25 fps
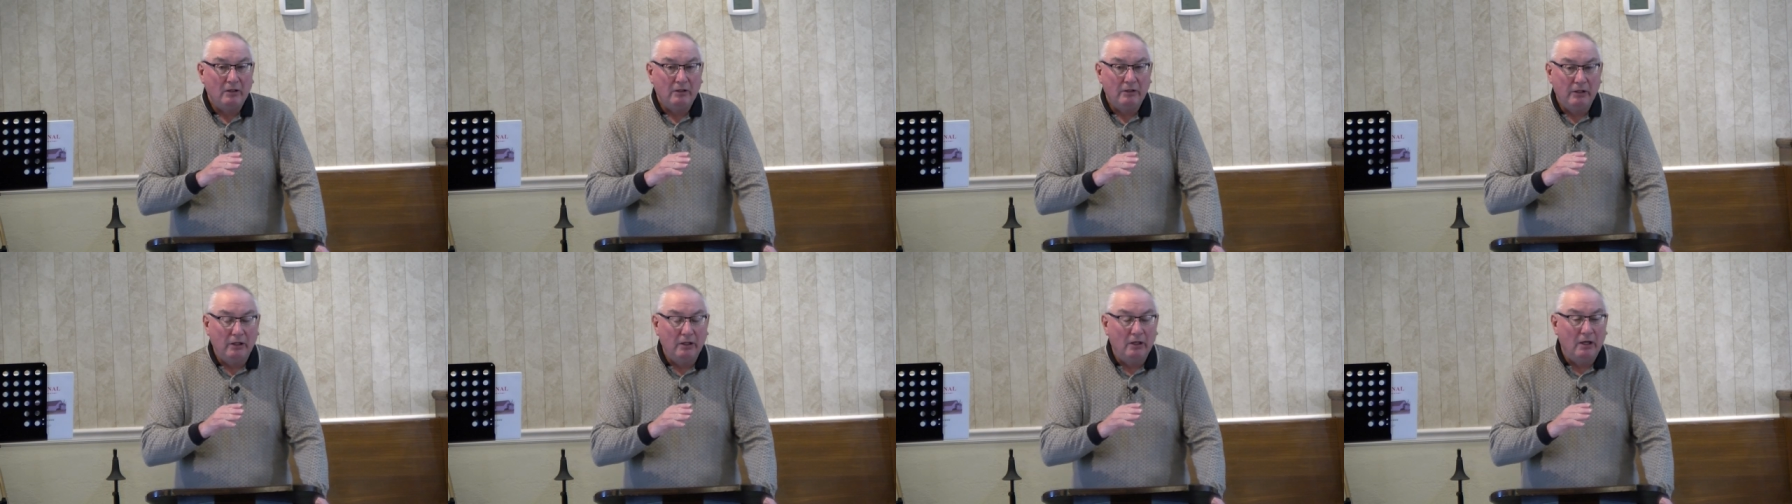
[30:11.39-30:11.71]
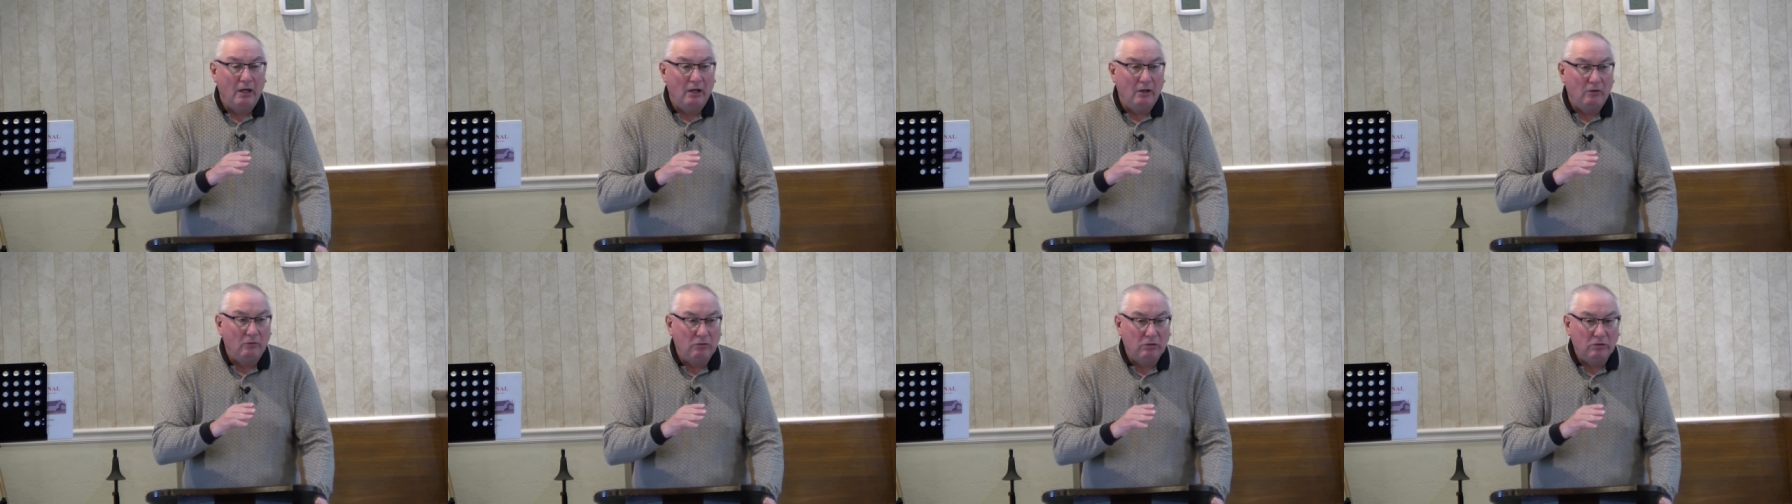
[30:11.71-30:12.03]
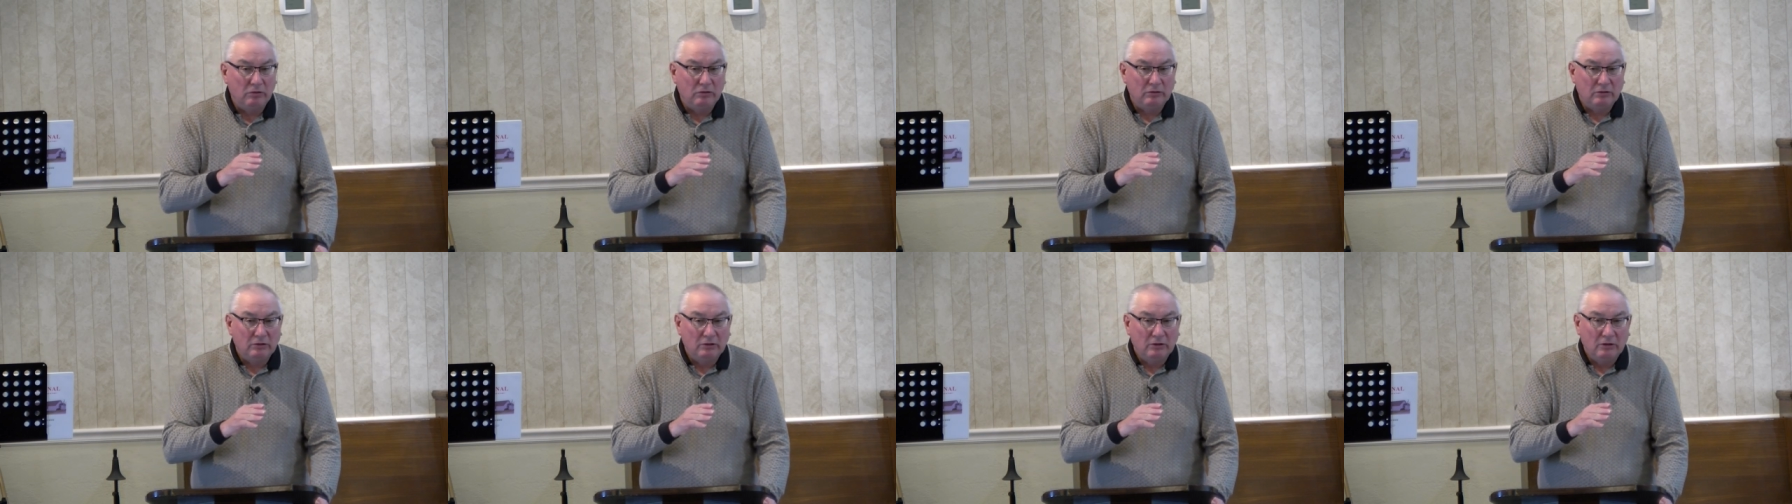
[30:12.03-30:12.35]
You
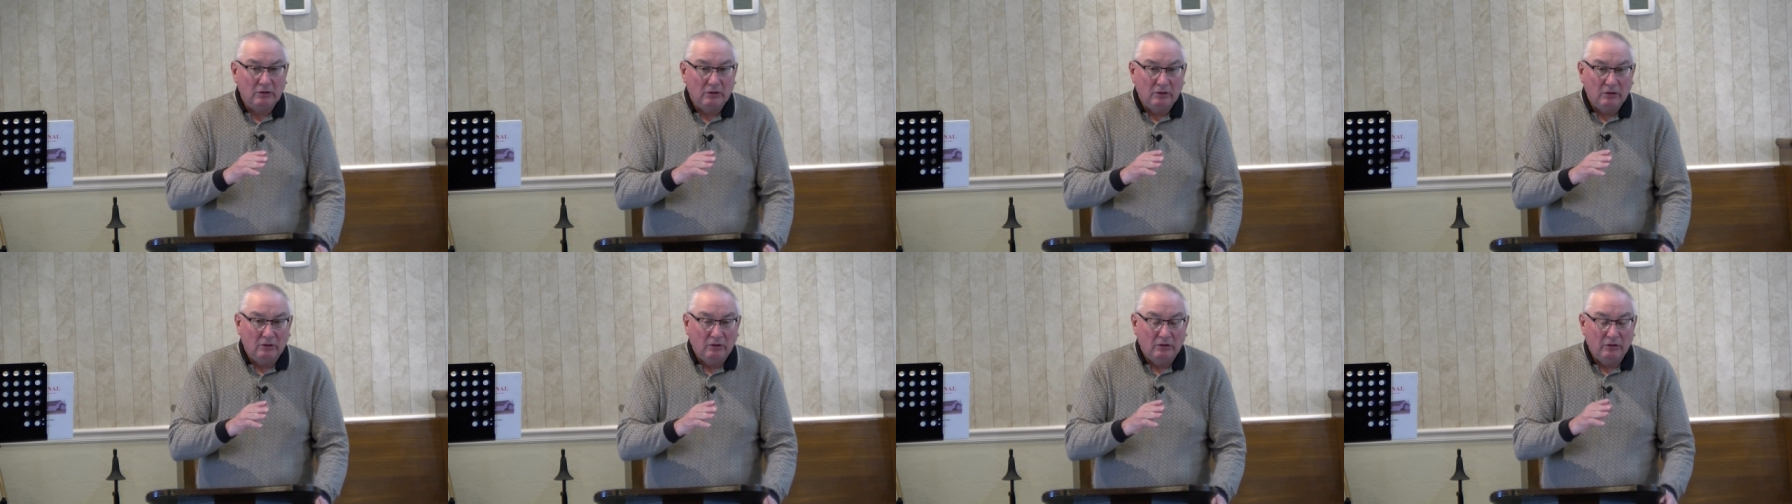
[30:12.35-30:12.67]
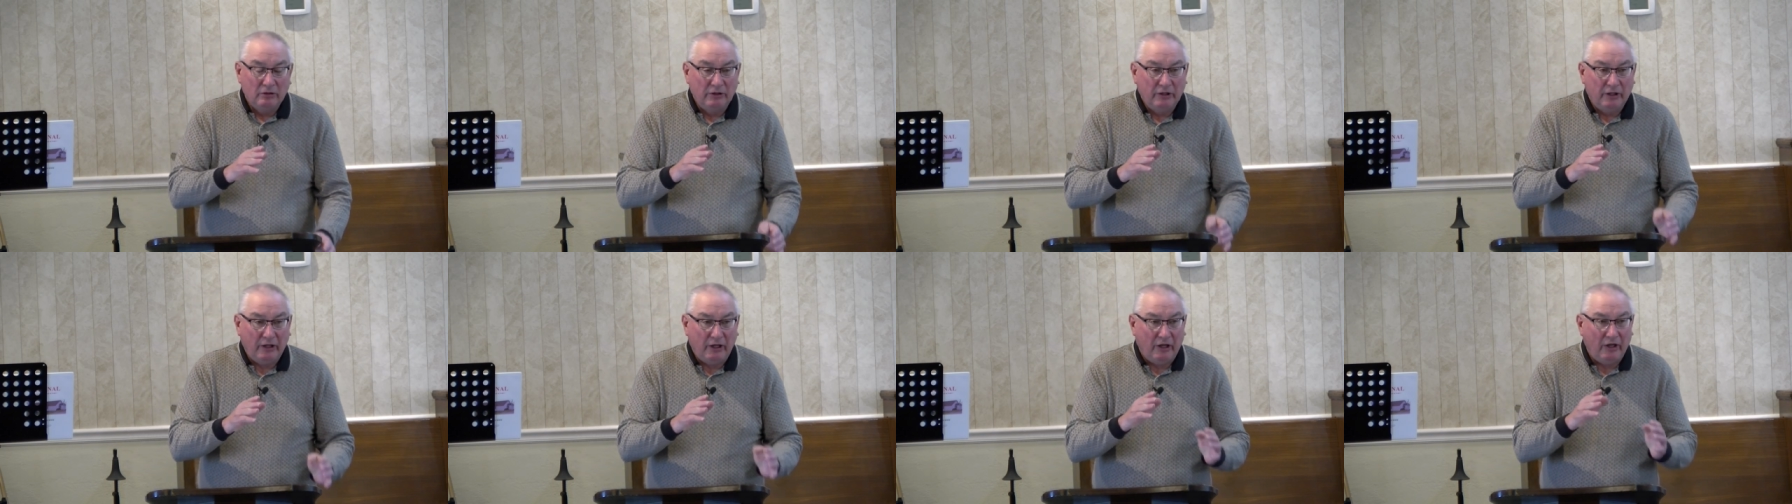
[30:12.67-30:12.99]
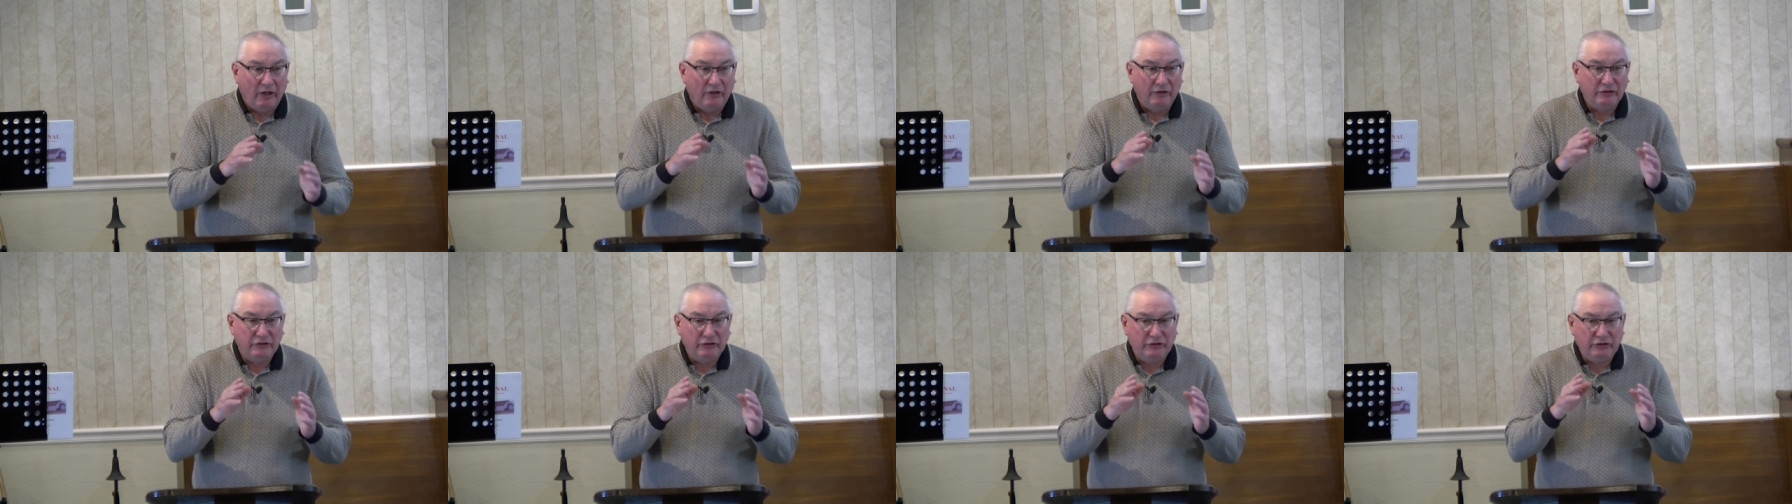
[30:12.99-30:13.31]
know,
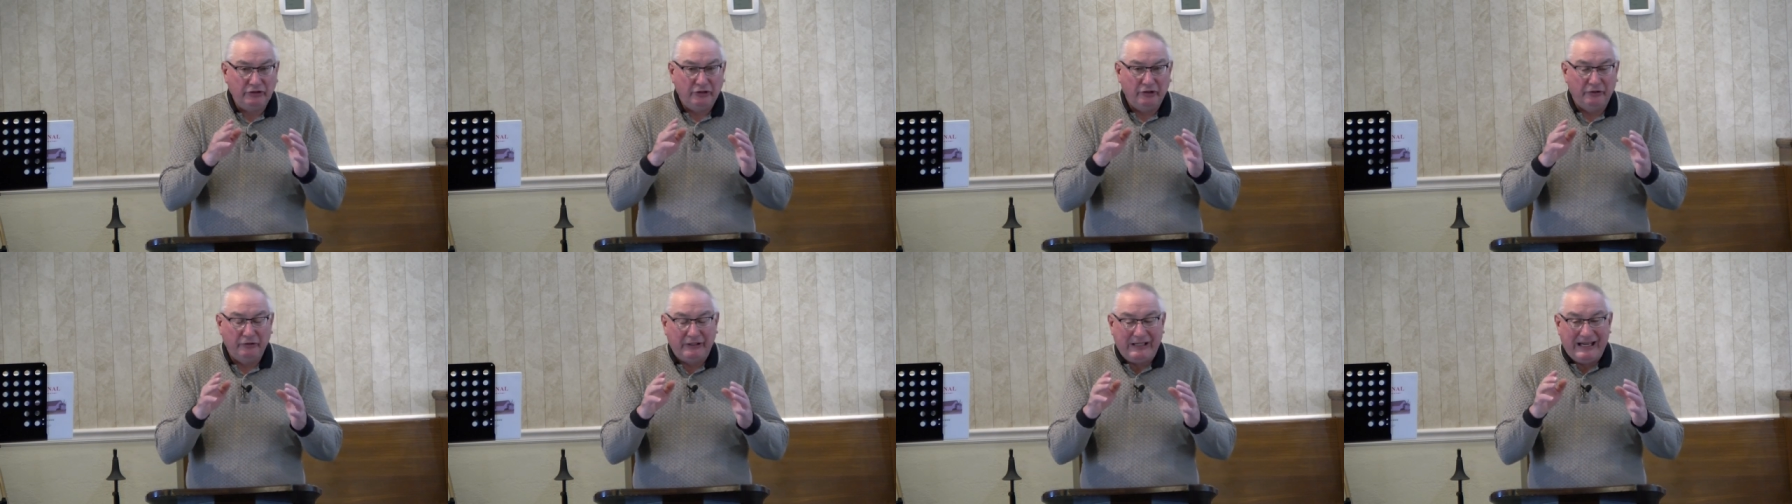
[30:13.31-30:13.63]
you